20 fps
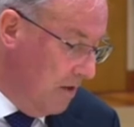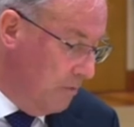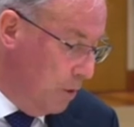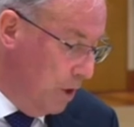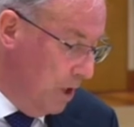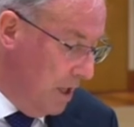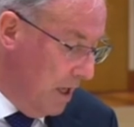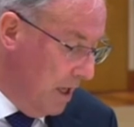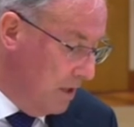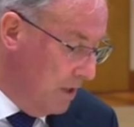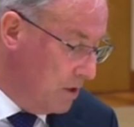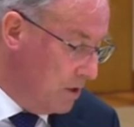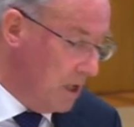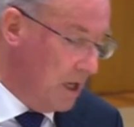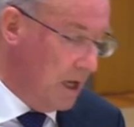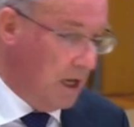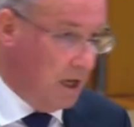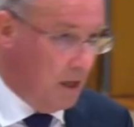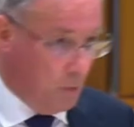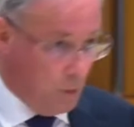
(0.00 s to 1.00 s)
been in aged
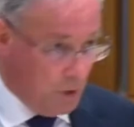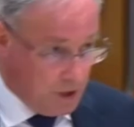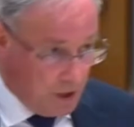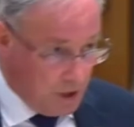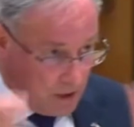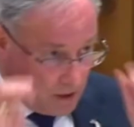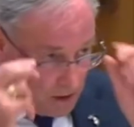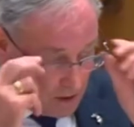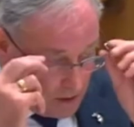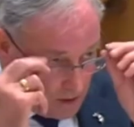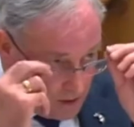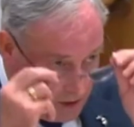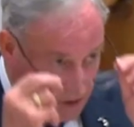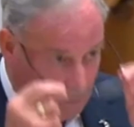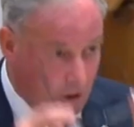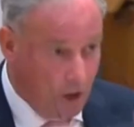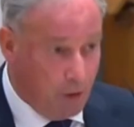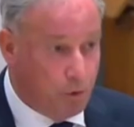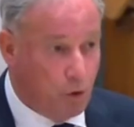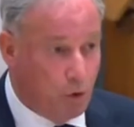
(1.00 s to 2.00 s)
care, which is
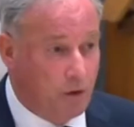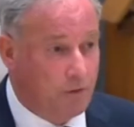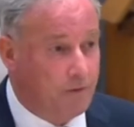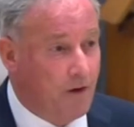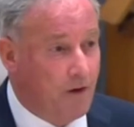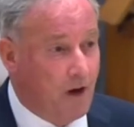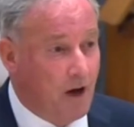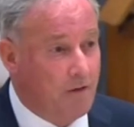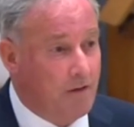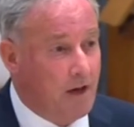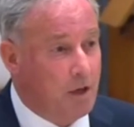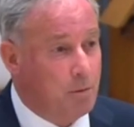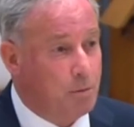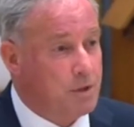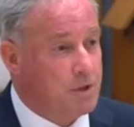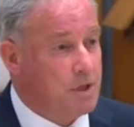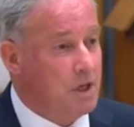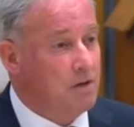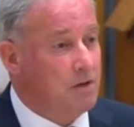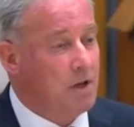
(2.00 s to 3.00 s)

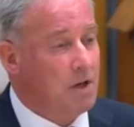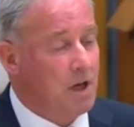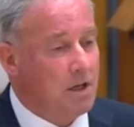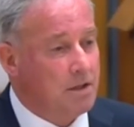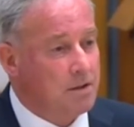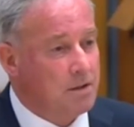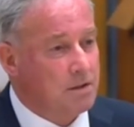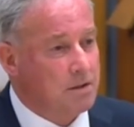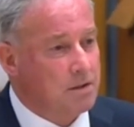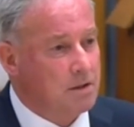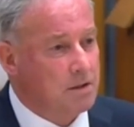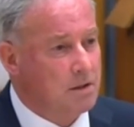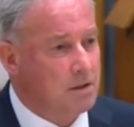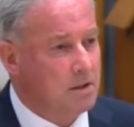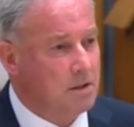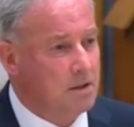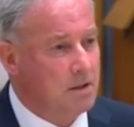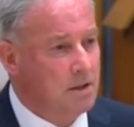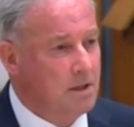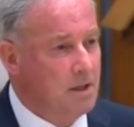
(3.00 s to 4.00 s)
0.58% of cases.
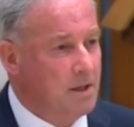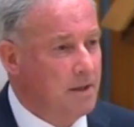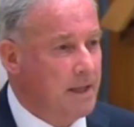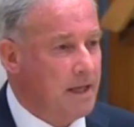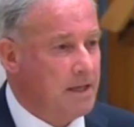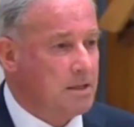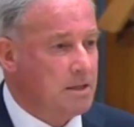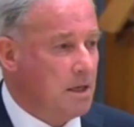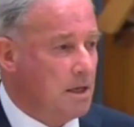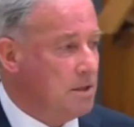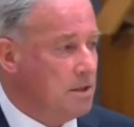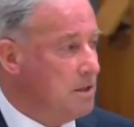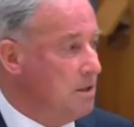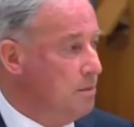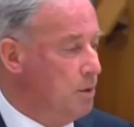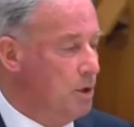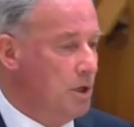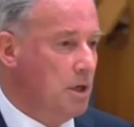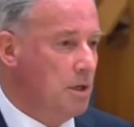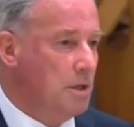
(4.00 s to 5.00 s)
That says to
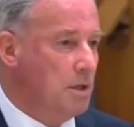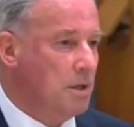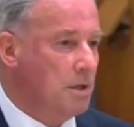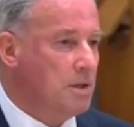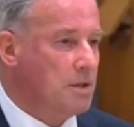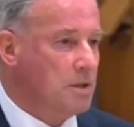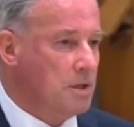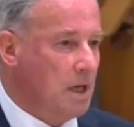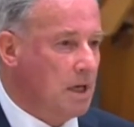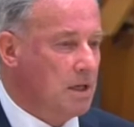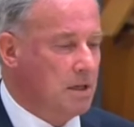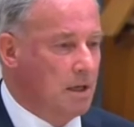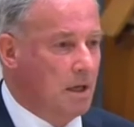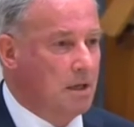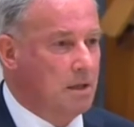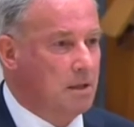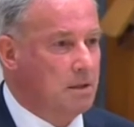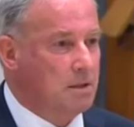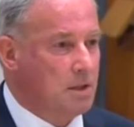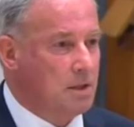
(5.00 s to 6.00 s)
me that the
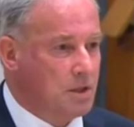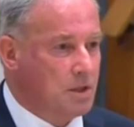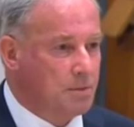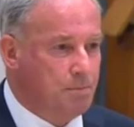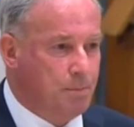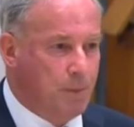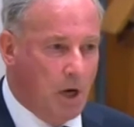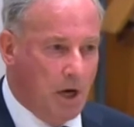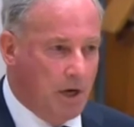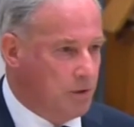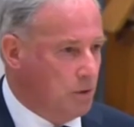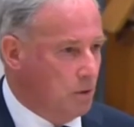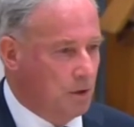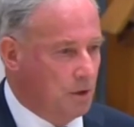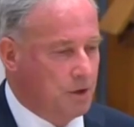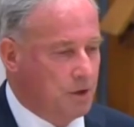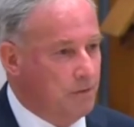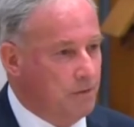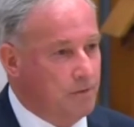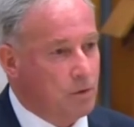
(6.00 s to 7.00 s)
sector, despite all the
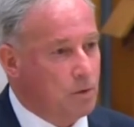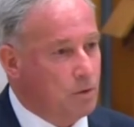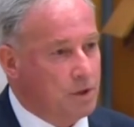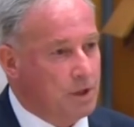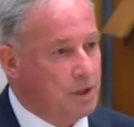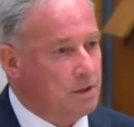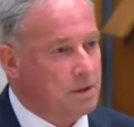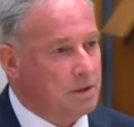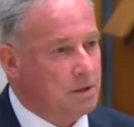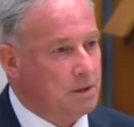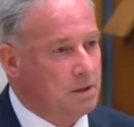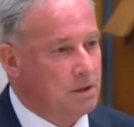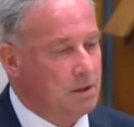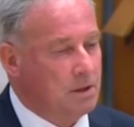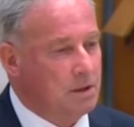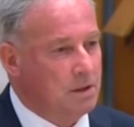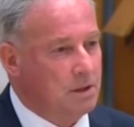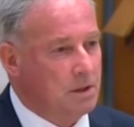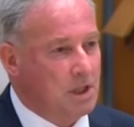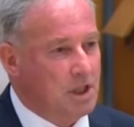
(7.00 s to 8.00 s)
difficulties,
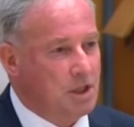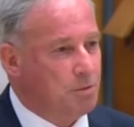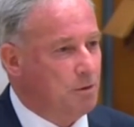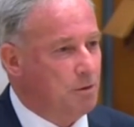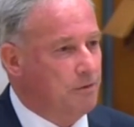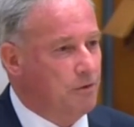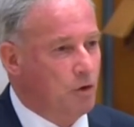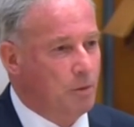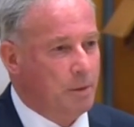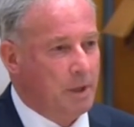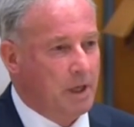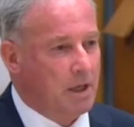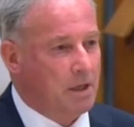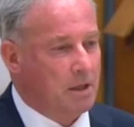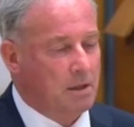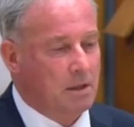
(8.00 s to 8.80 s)
is performing